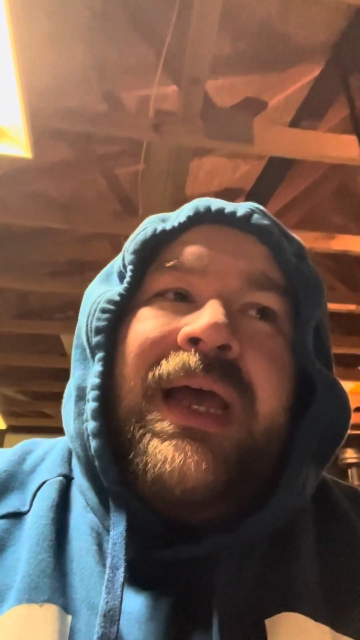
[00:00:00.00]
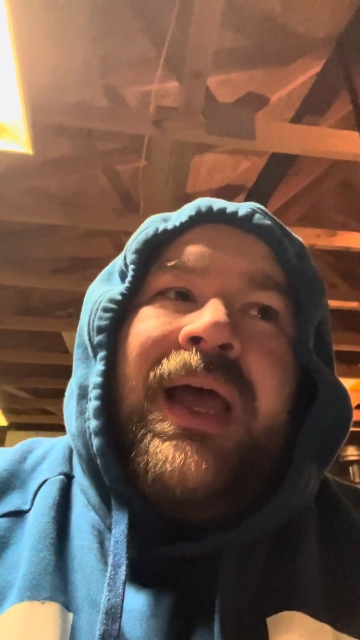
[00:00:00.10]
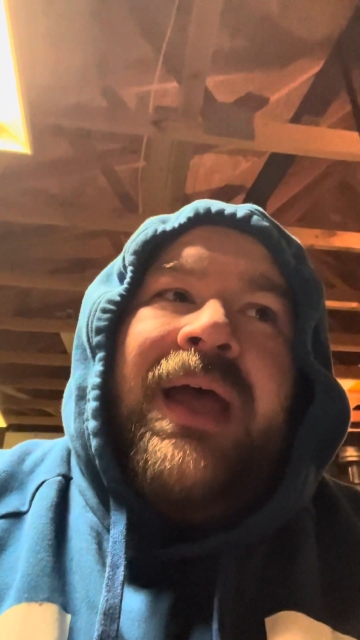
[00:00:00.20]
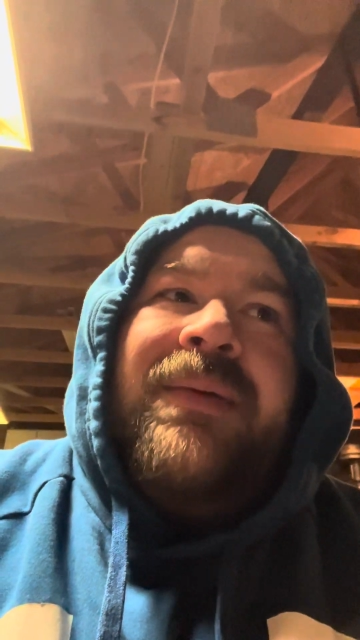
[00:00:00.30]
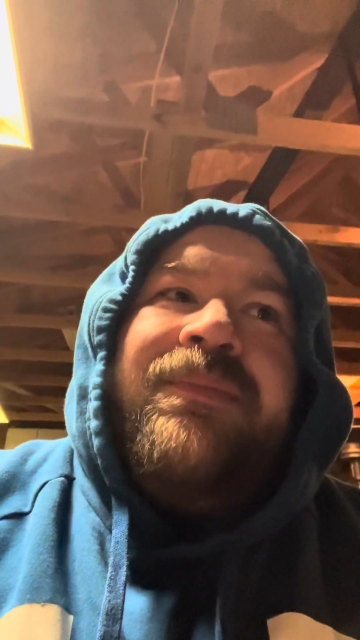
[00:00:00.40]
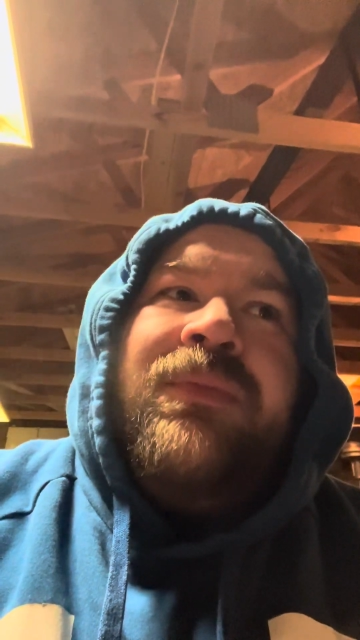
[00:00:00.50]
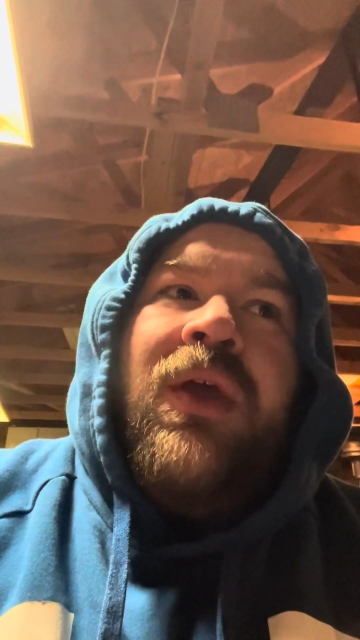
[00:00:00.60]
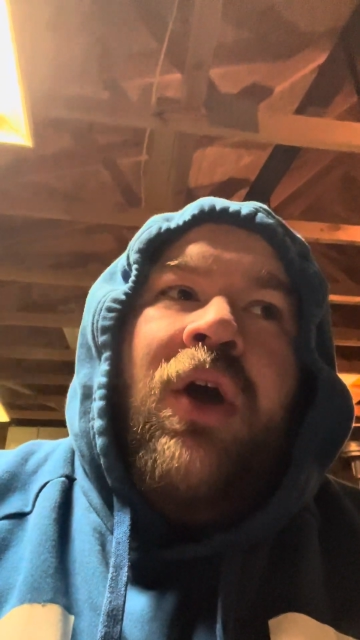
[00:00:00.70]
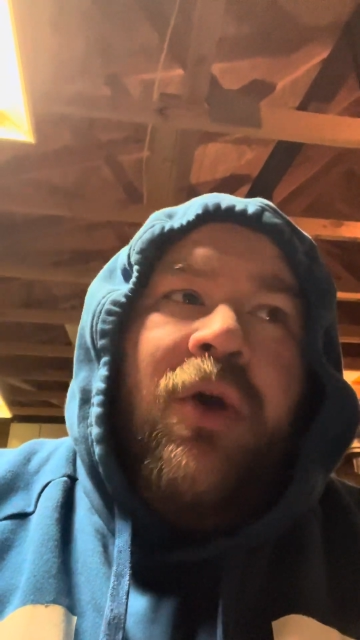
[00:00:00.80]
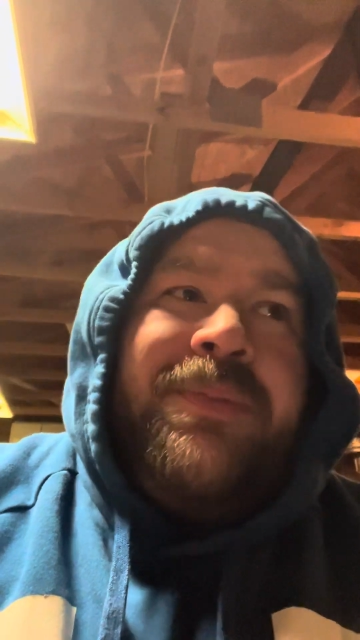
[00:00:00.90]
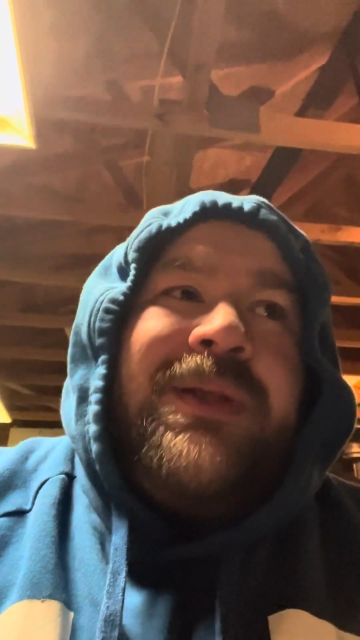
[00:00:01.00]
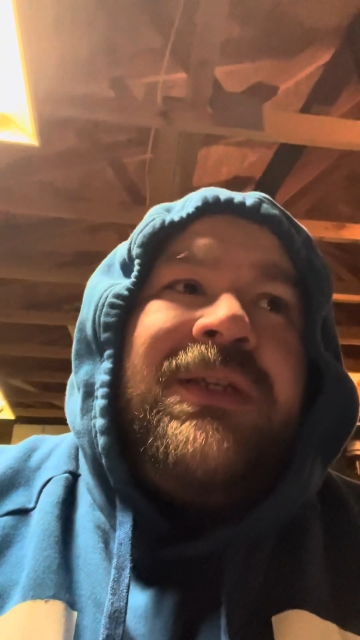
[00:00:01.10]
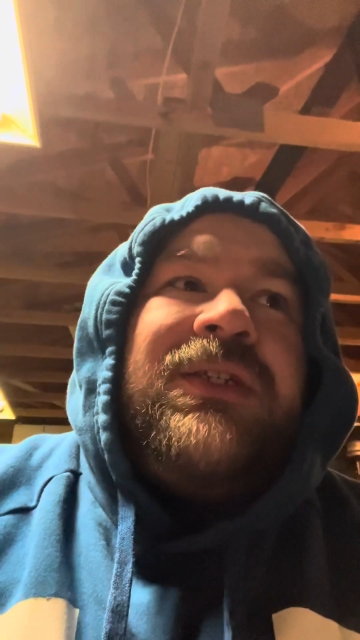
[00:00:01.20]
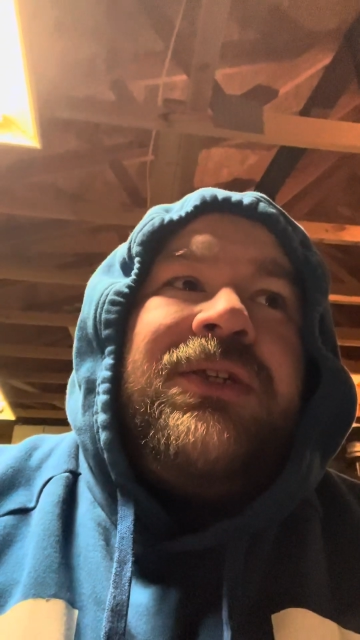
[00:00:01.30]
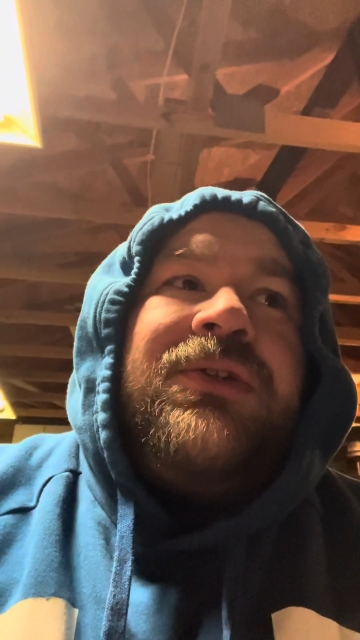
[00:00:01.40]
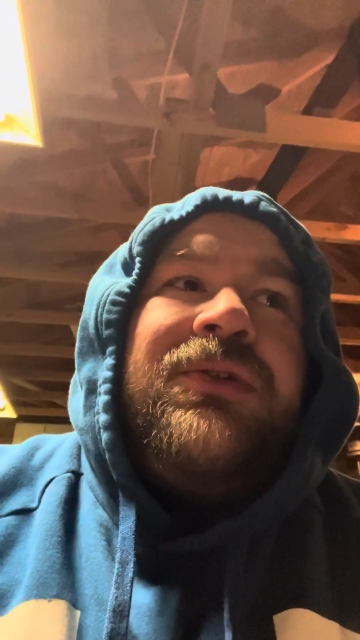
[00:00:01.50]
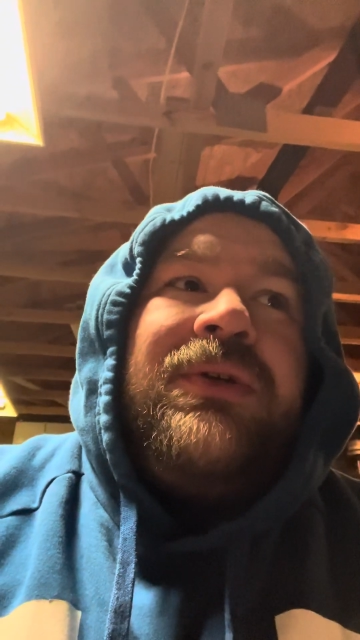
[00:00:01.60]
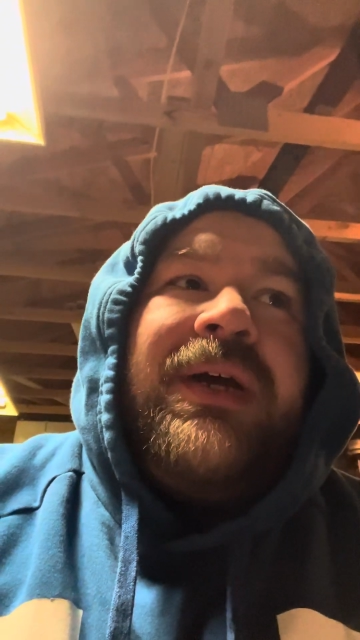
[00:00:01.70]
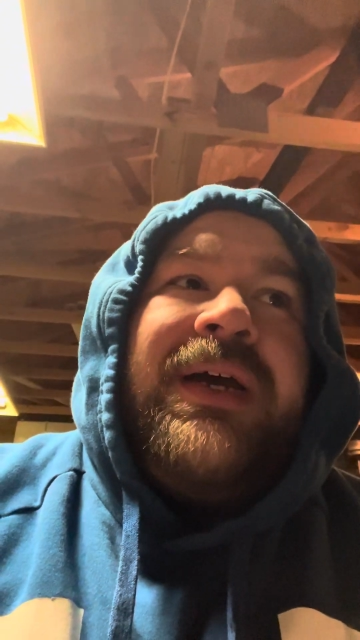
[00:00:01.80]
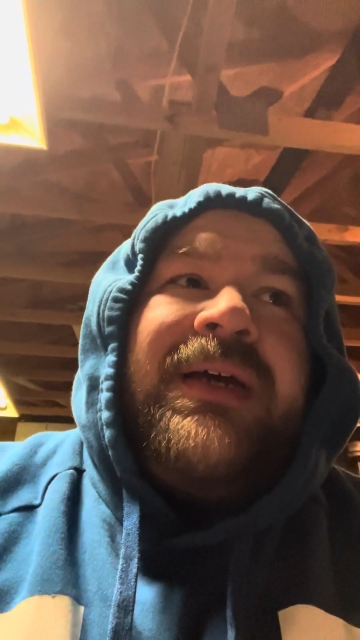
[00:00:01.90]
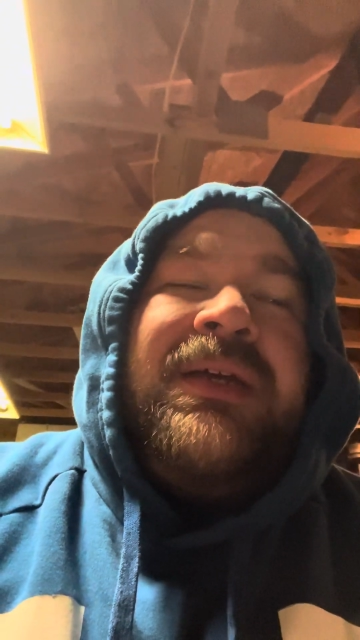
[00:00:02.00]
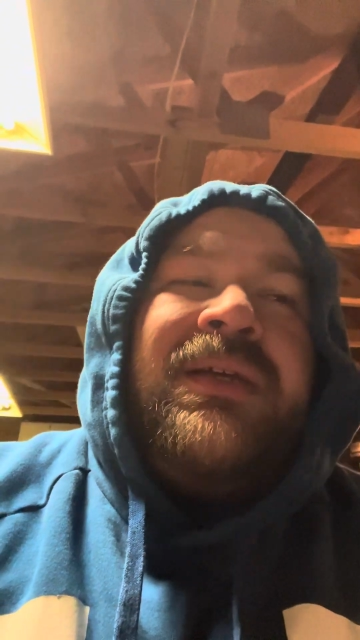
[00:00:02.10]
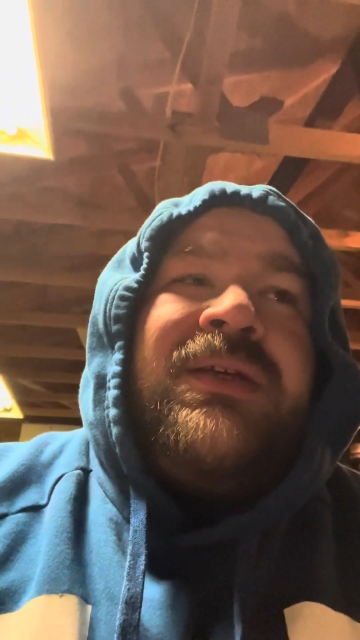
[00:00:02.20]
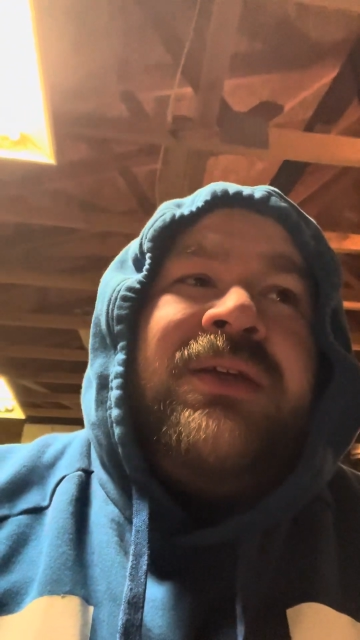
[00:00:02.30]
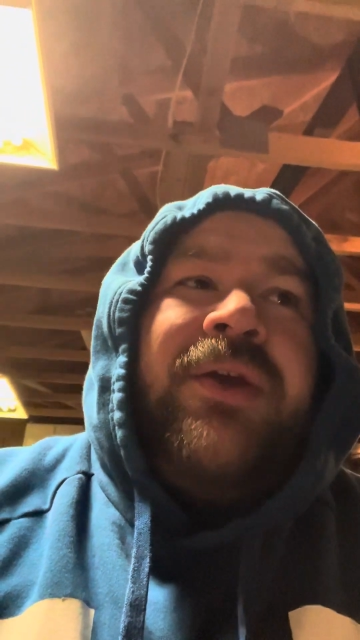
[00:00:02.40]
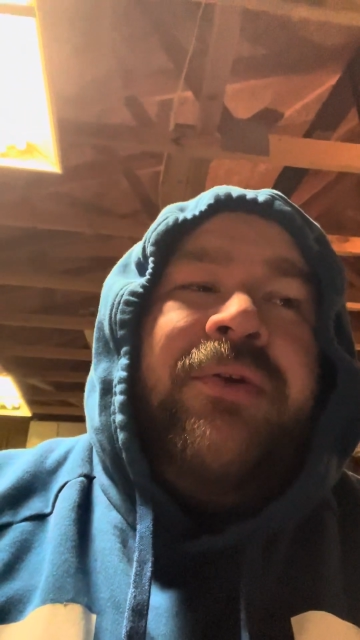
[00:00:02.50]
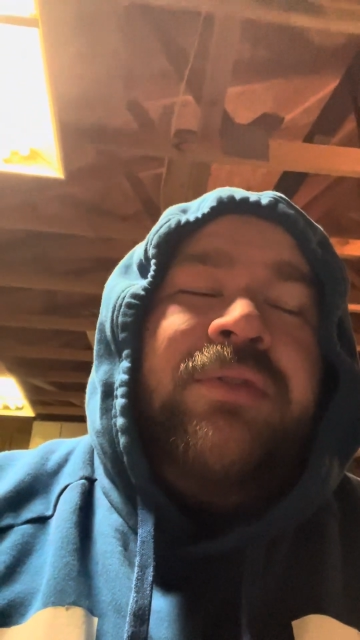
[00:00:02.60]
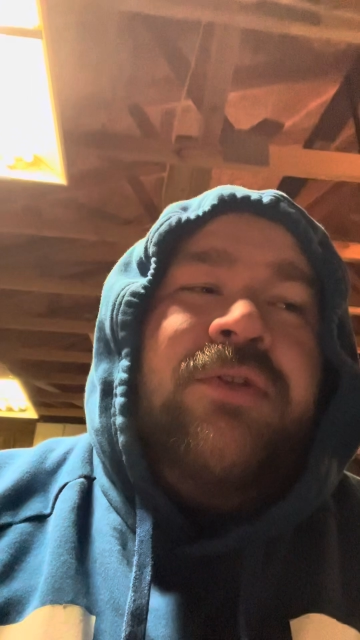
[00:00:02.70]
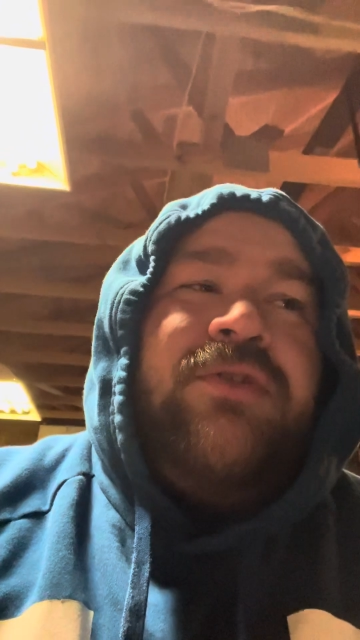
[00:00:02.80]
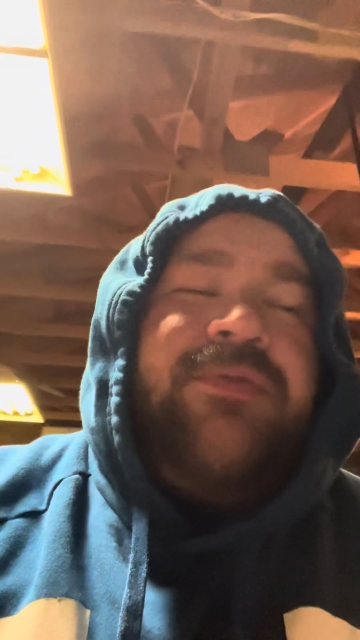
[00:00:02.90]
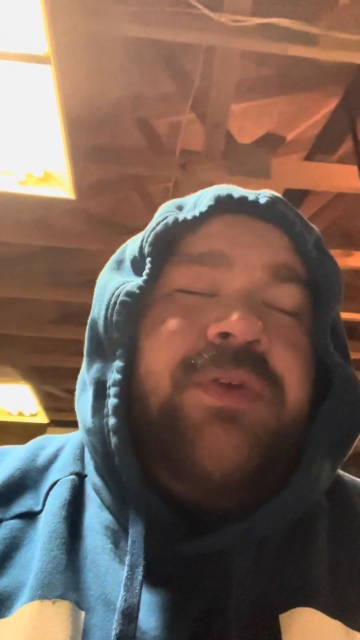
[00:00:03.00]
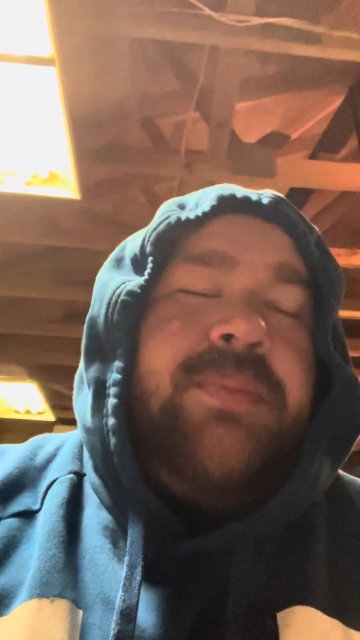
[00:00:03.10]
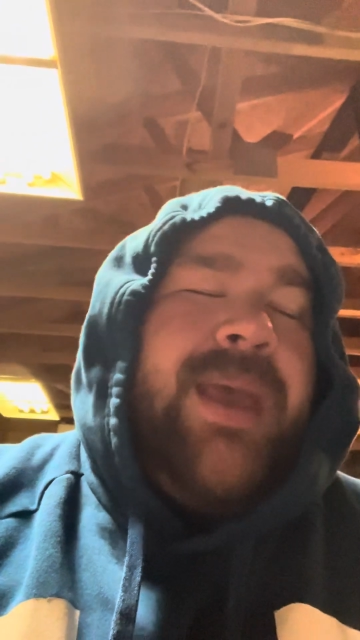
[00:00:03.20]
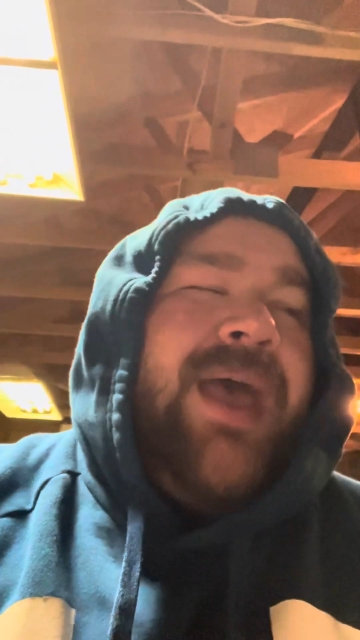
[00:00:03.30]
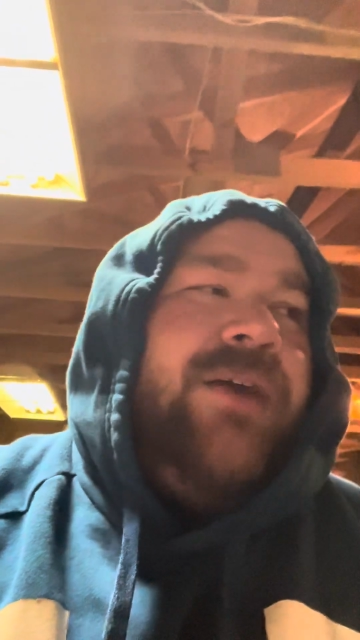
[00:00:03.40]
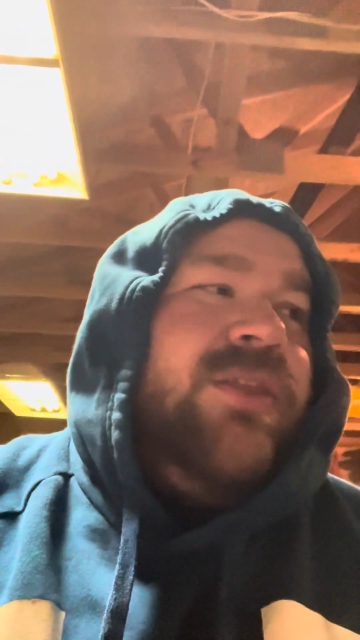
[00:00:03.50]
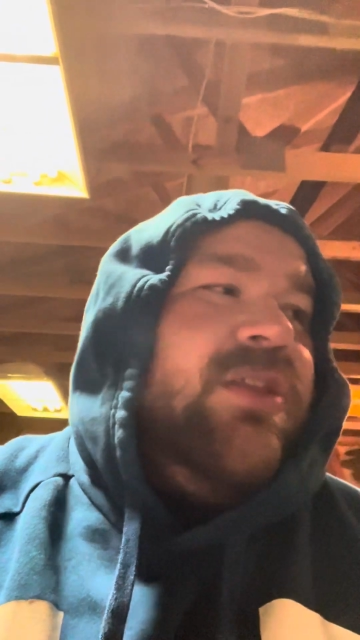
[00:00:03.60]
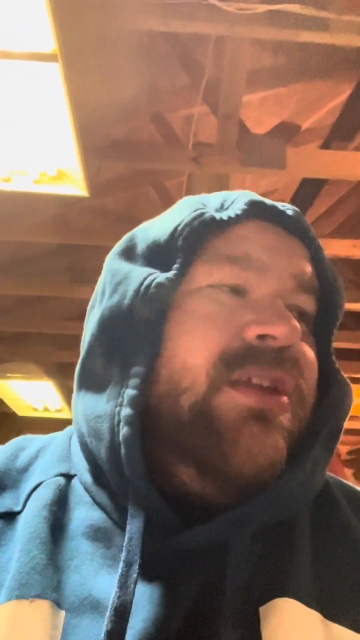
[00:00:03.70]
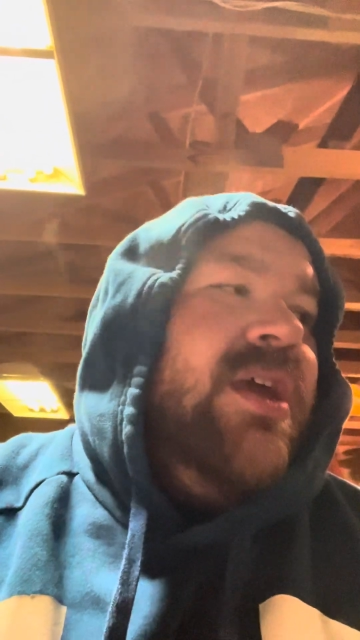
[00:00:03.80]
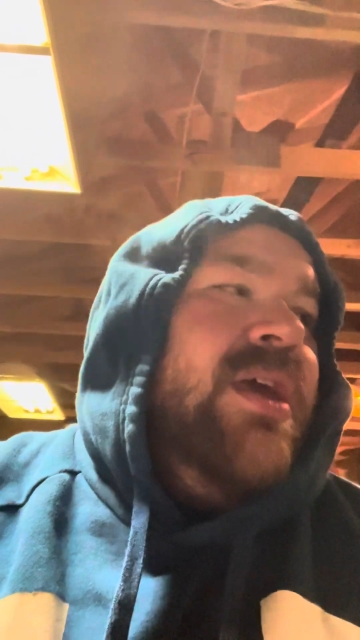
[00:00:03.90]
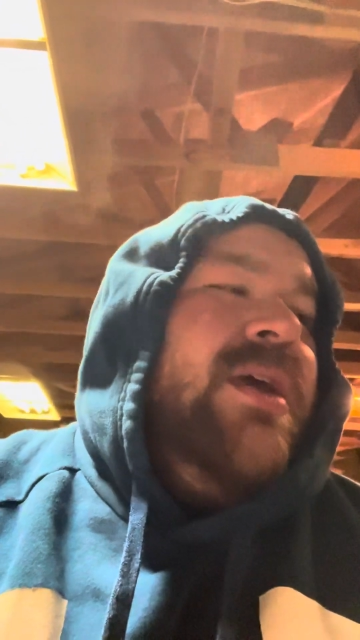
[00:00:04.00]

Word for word: um, hoping to uh, you know lose a few pounds.